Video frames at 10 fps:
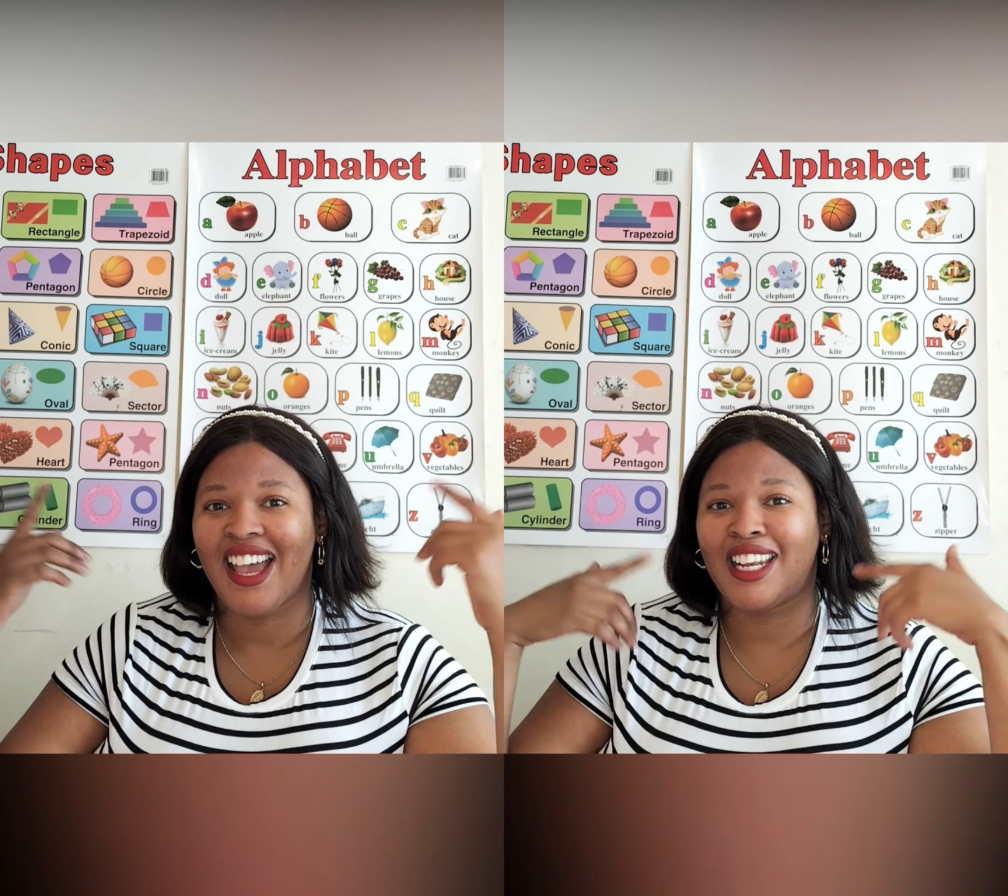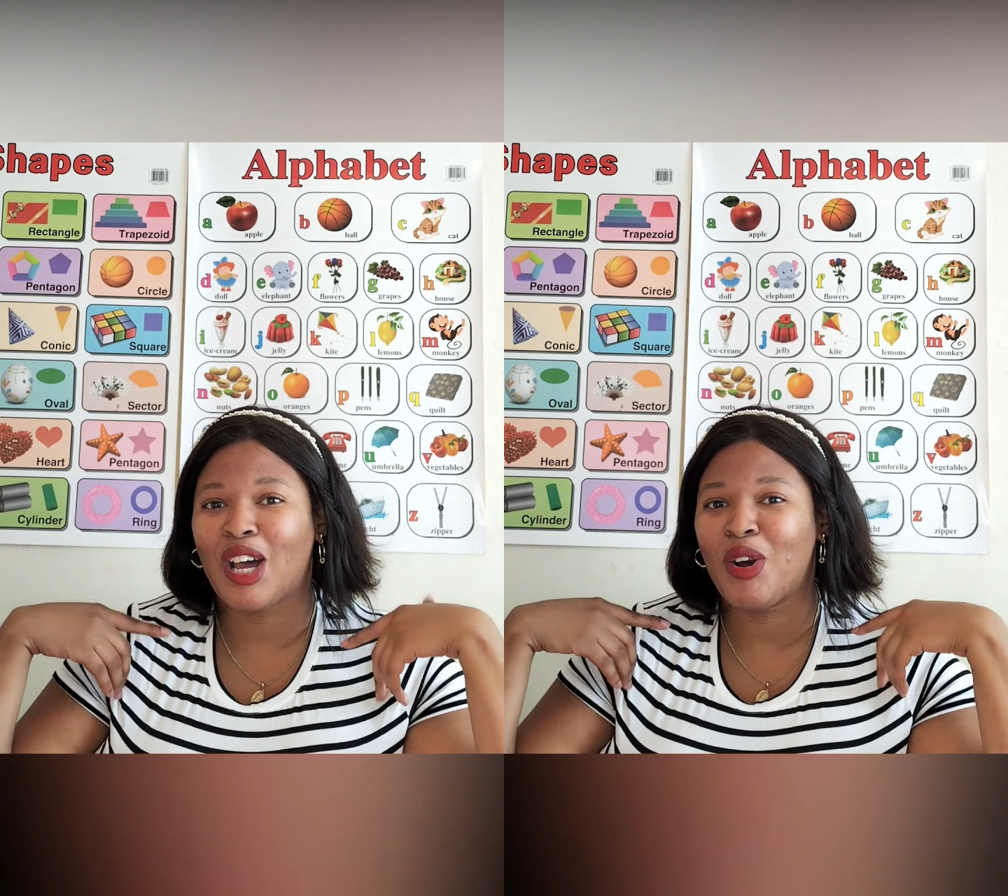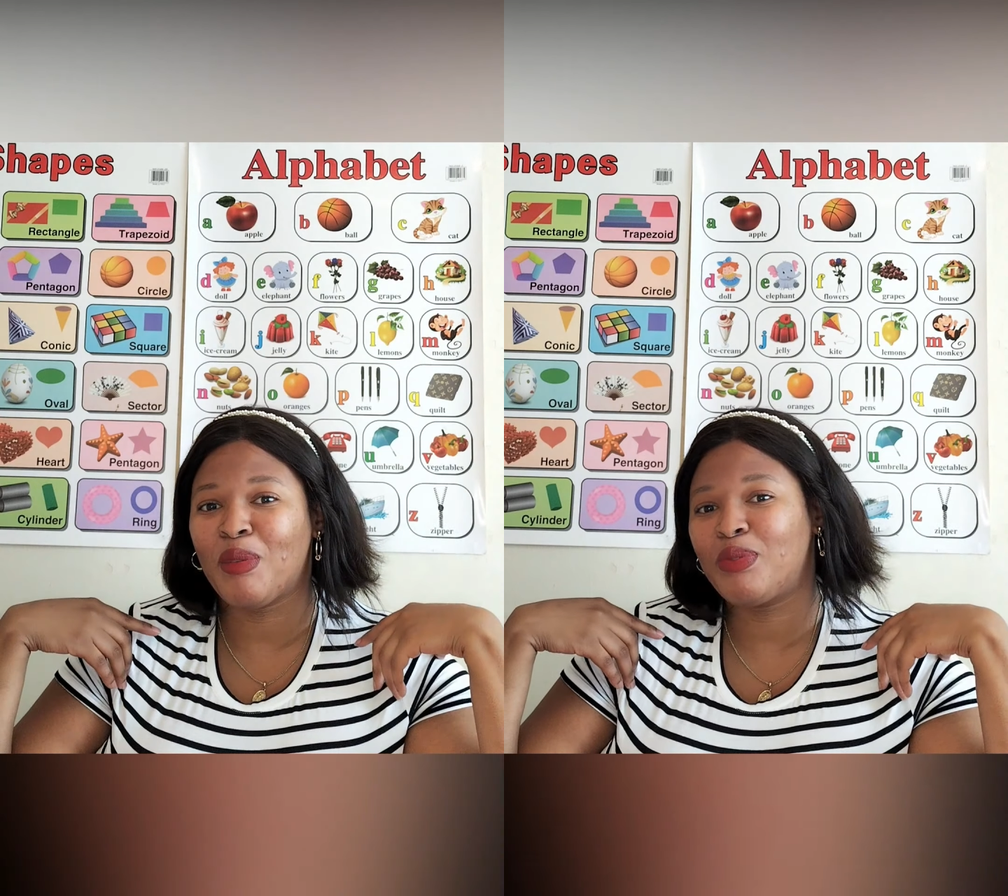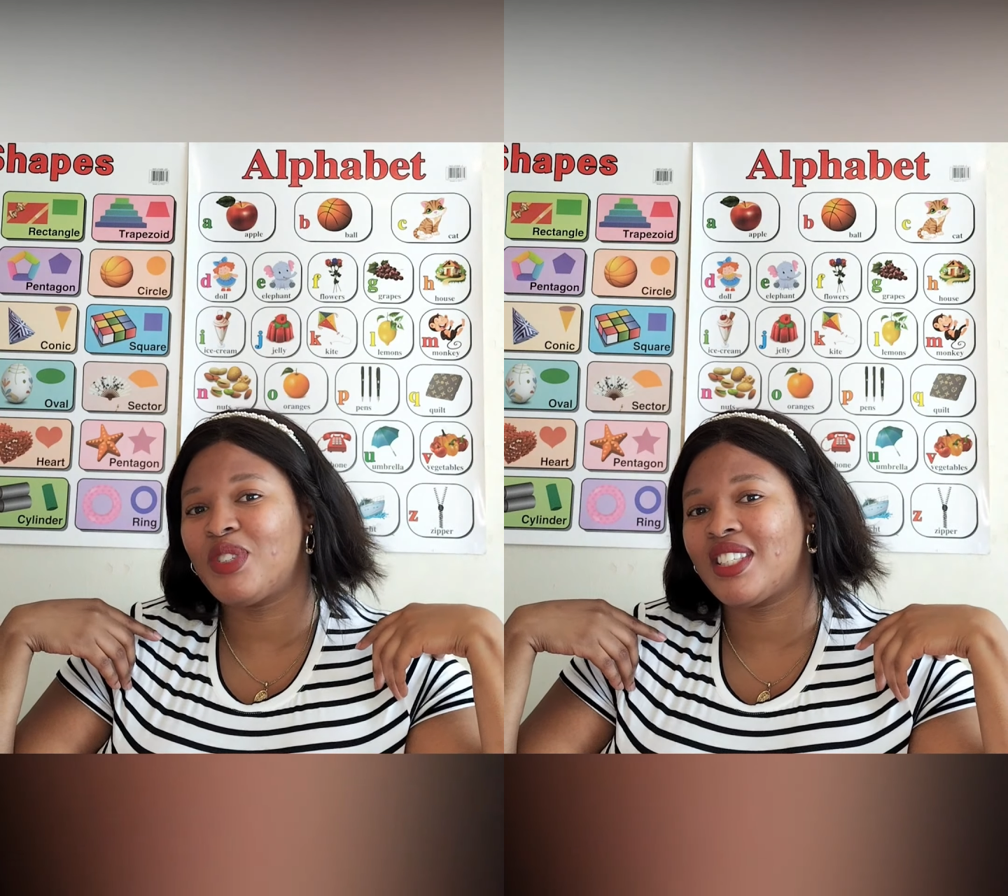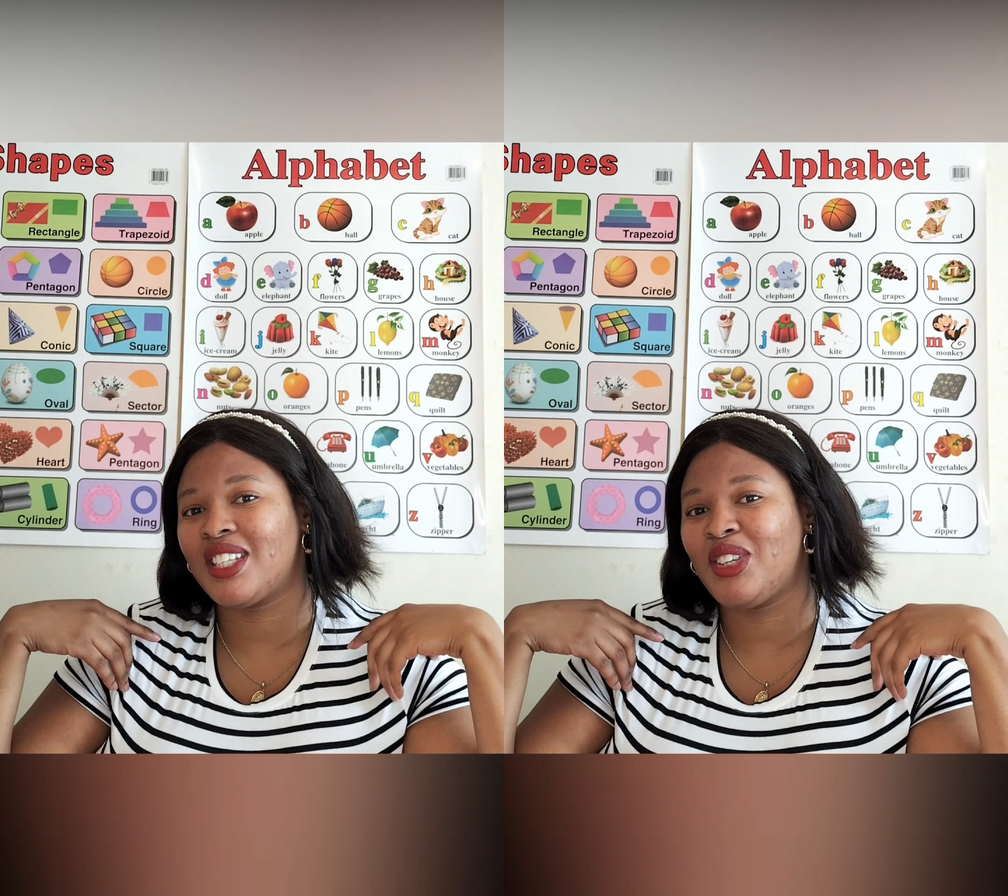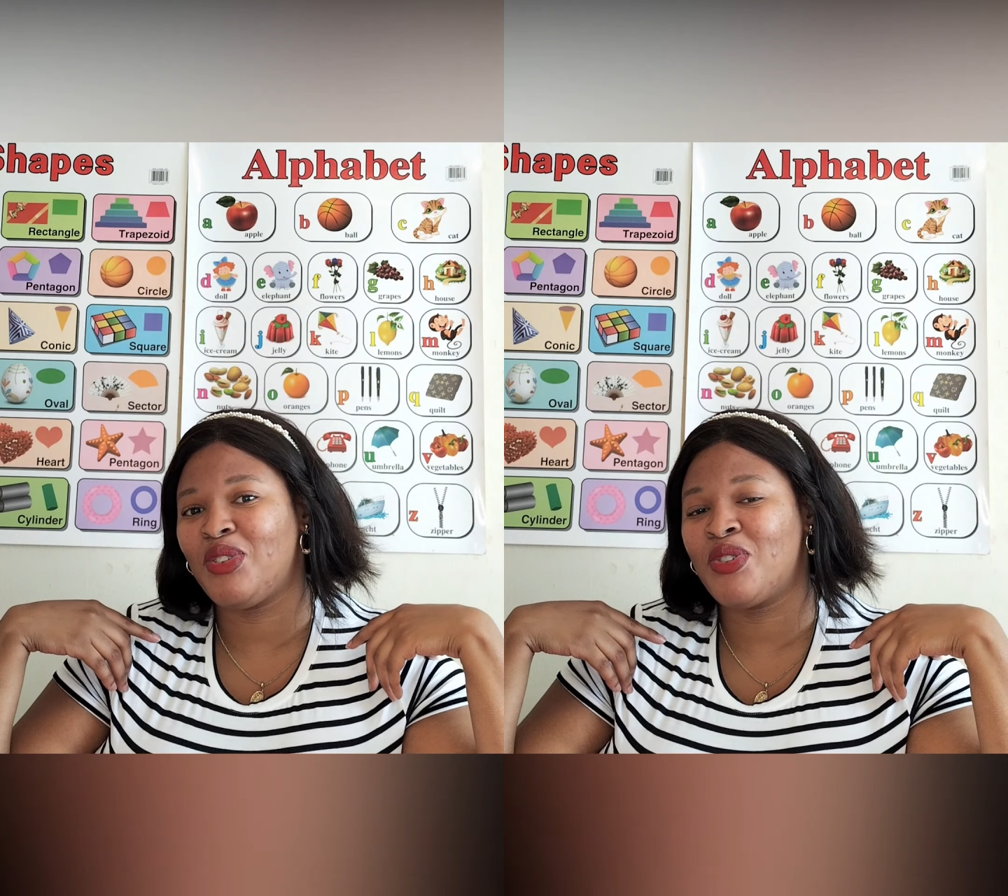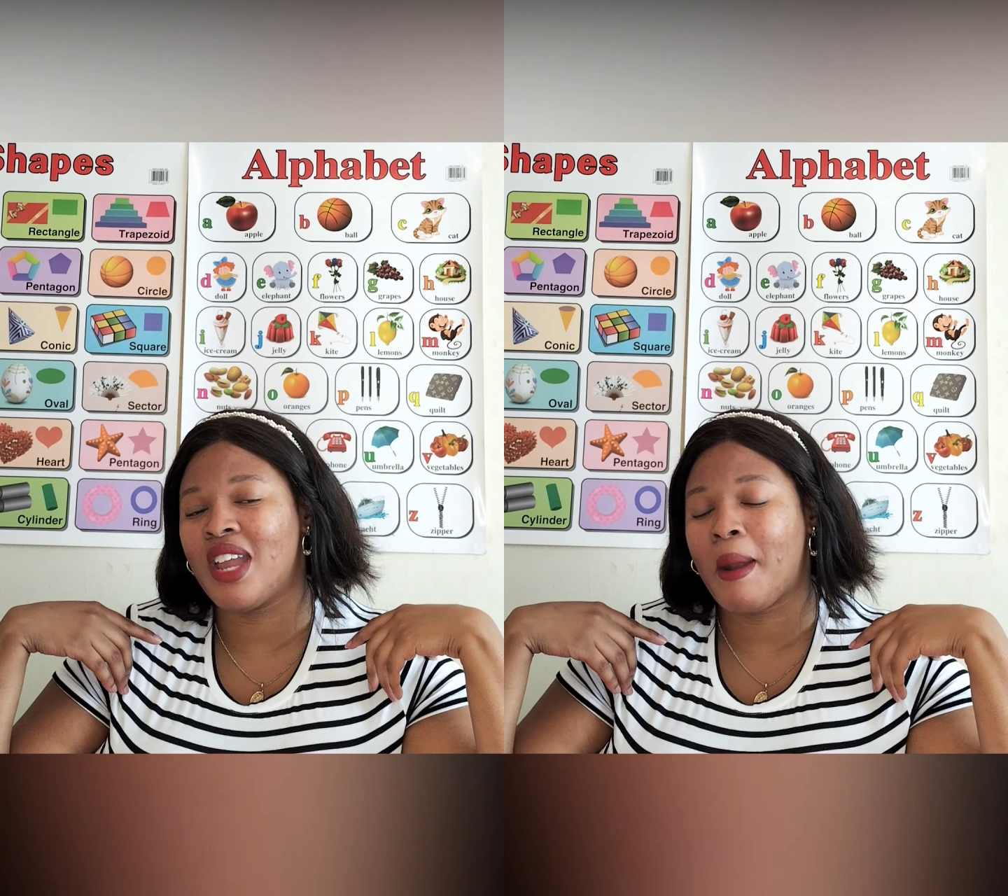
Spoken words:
And I hope to see you